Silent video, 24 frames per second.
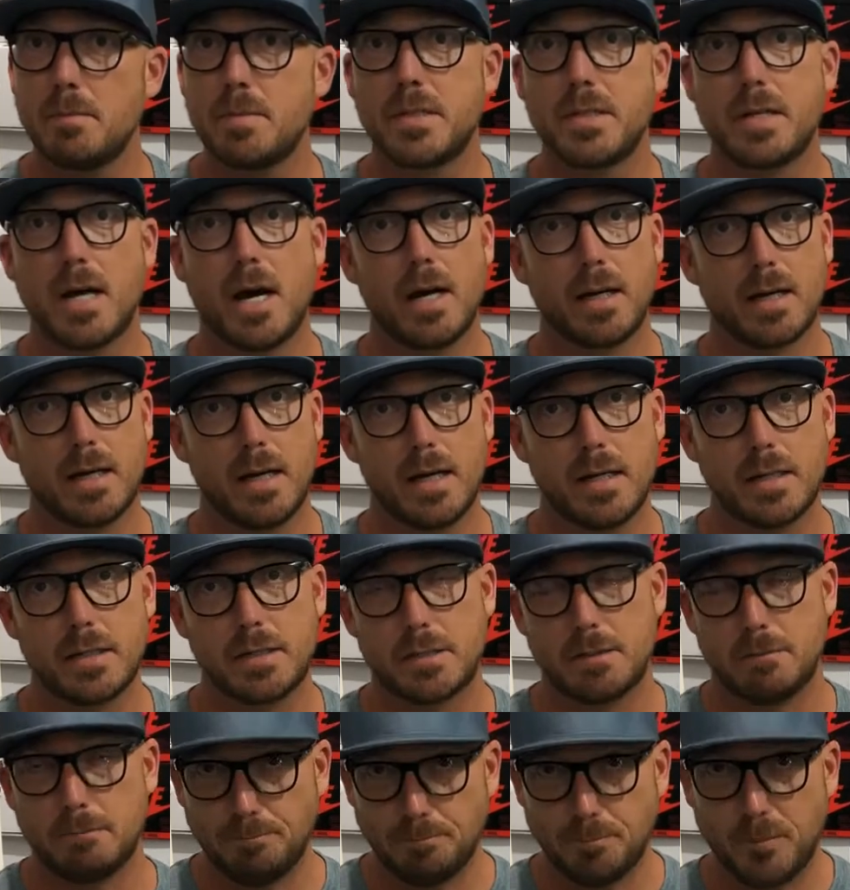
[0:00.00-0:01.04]

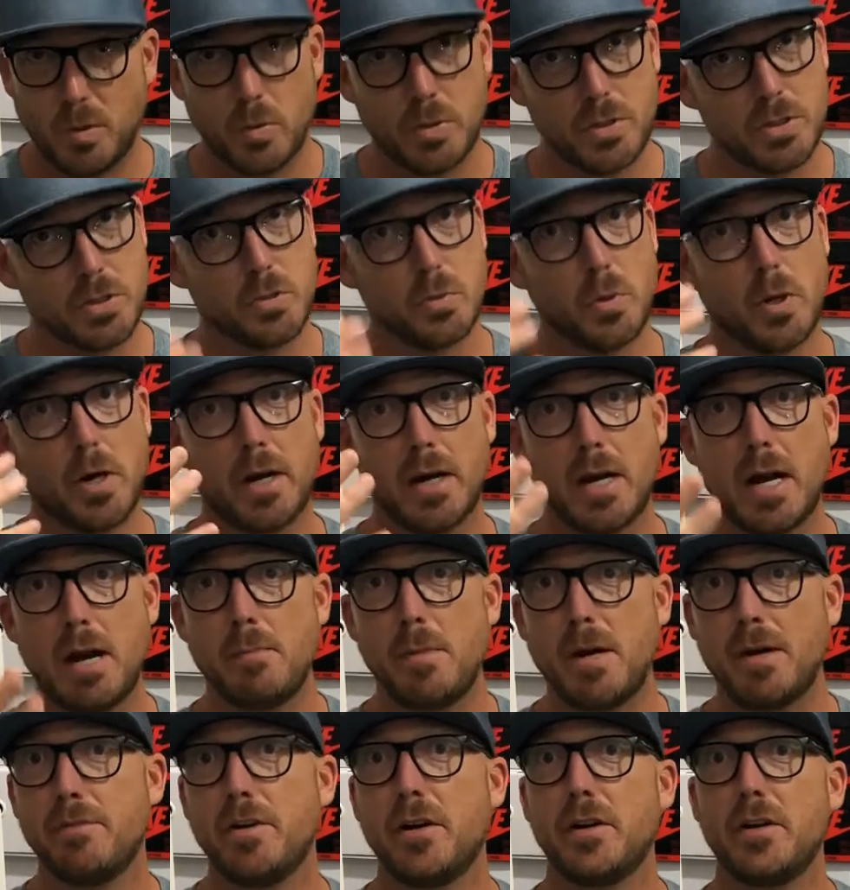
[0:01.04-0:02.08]
StockX, which is where I got
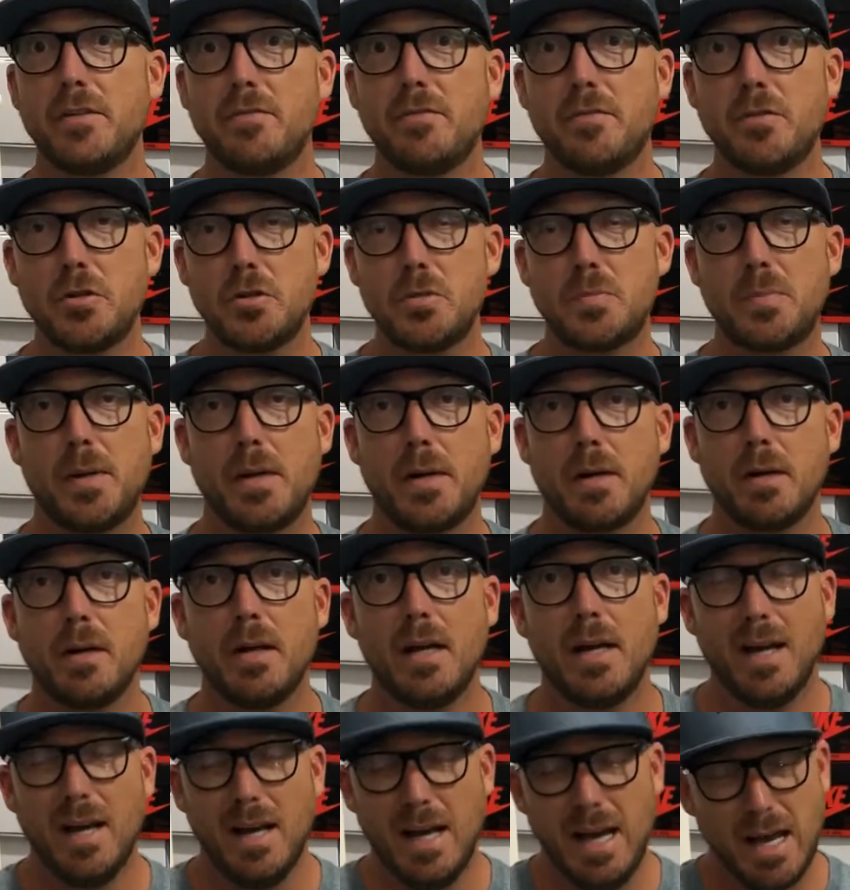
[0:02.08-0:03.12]
my very first pair.
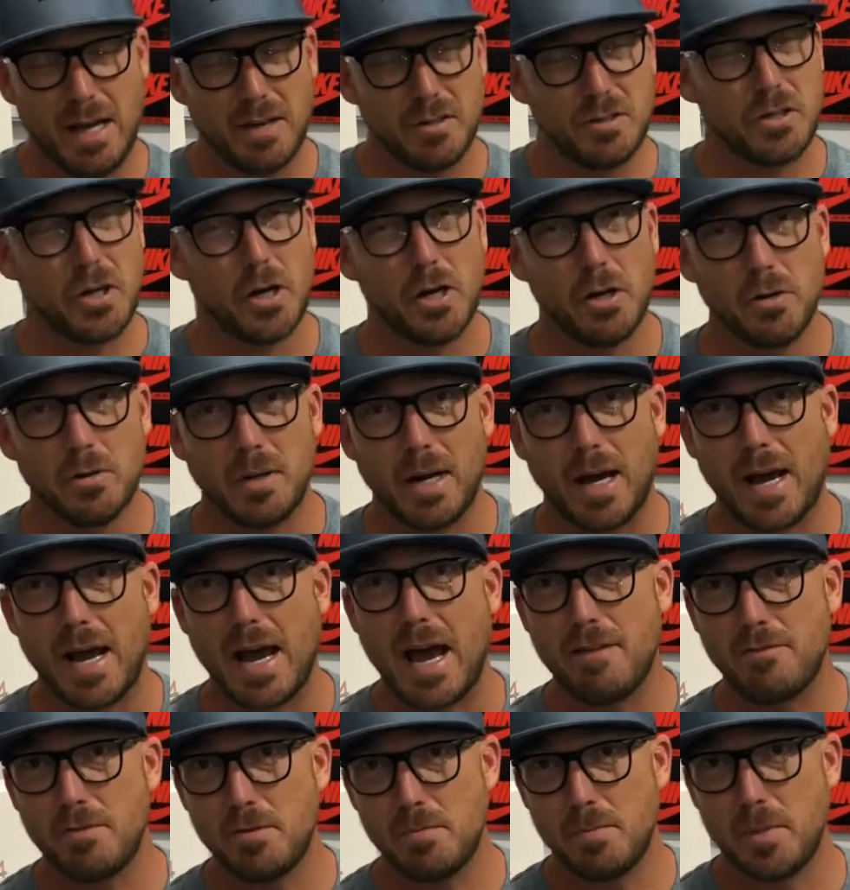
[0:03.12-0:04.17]
And GOAT, I
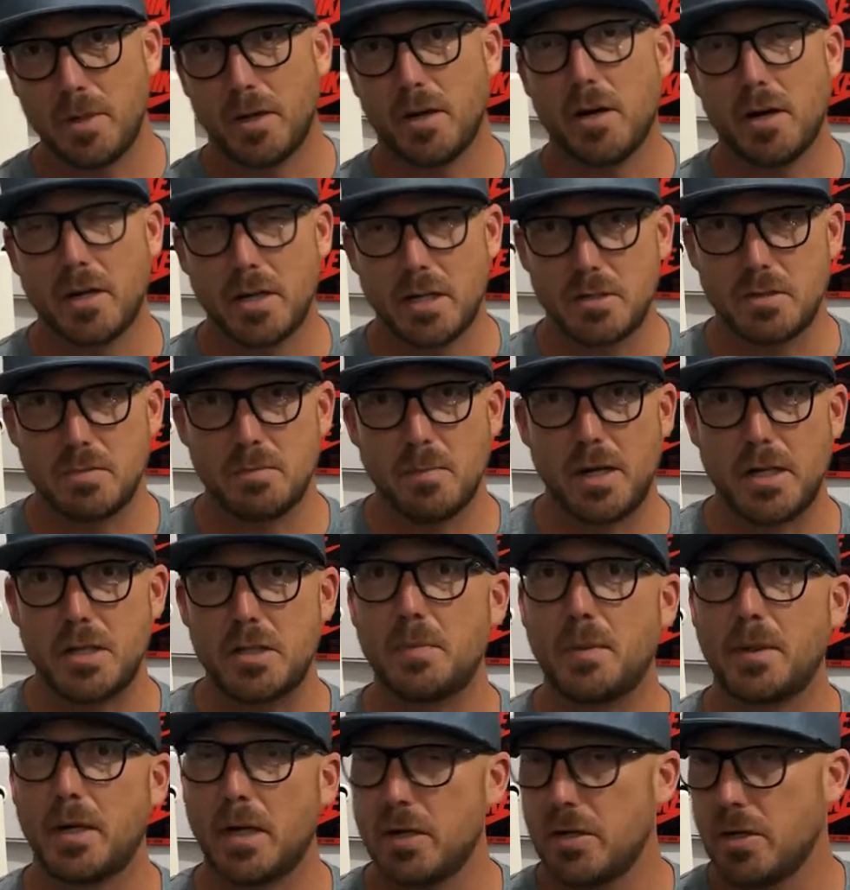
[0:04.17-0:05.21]
haven't been on as much,
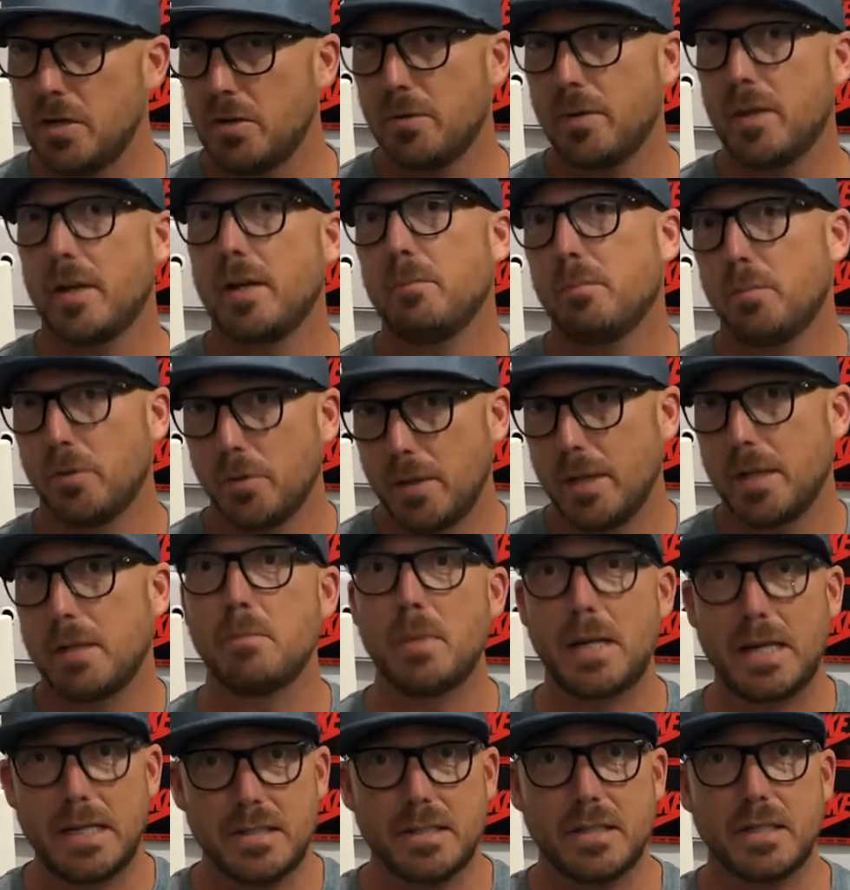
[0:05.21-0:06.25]
but I know they bring
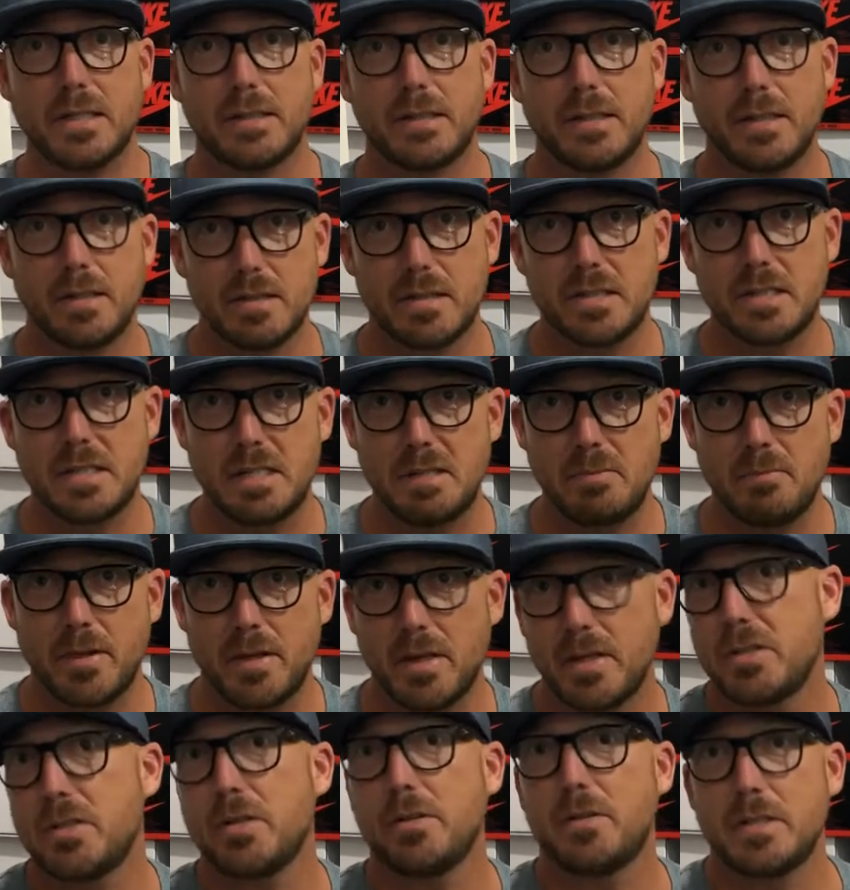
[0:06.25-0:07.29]
basically the same
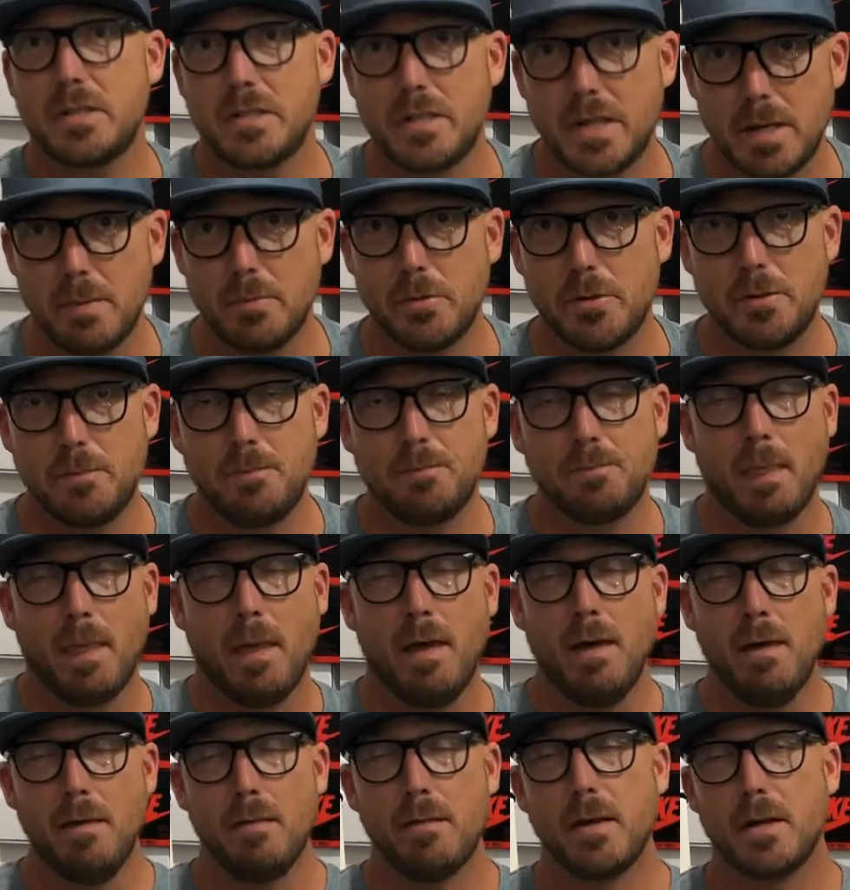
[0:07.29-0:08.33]
thing to the table
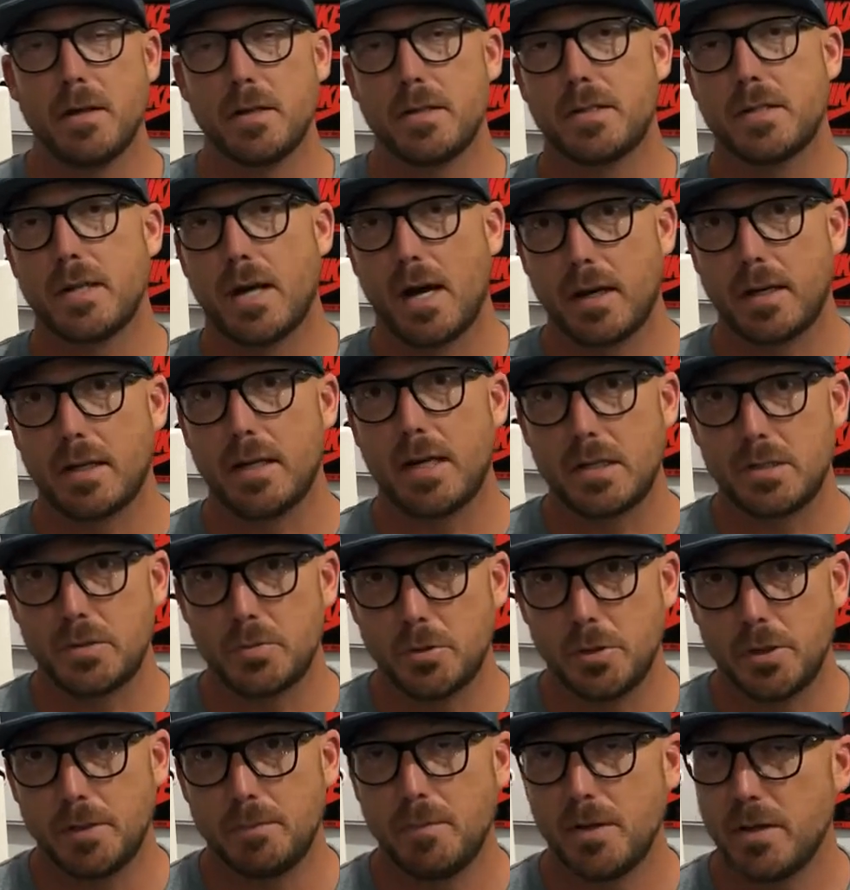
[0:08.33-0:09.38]
that a StockX
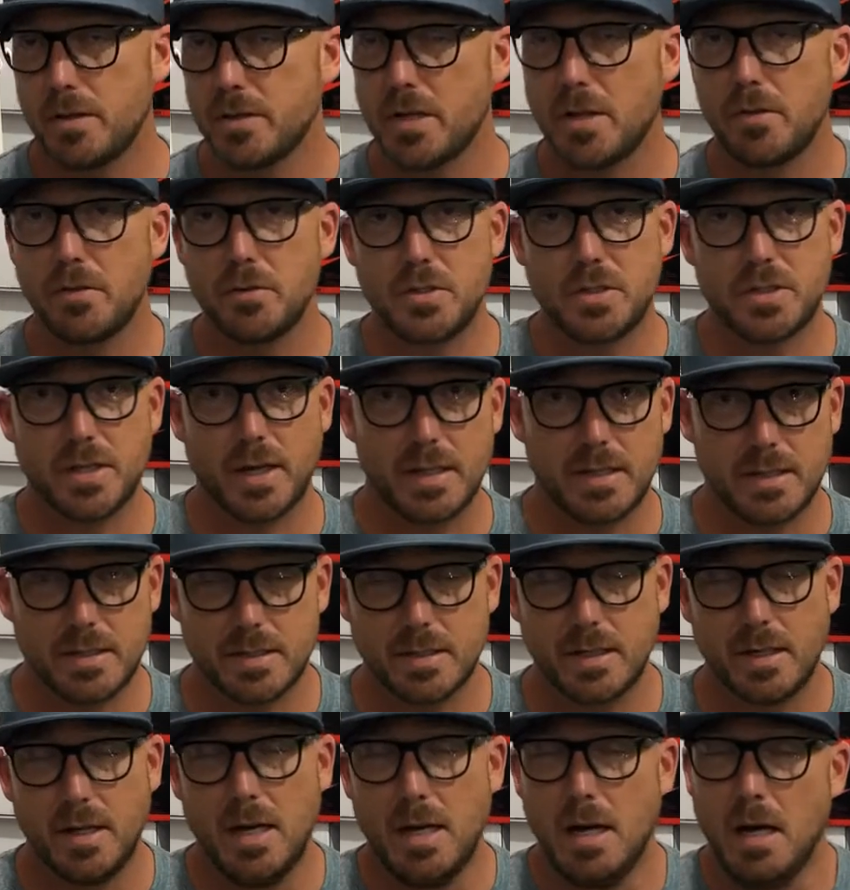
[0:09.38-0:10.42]
would. There's other sites.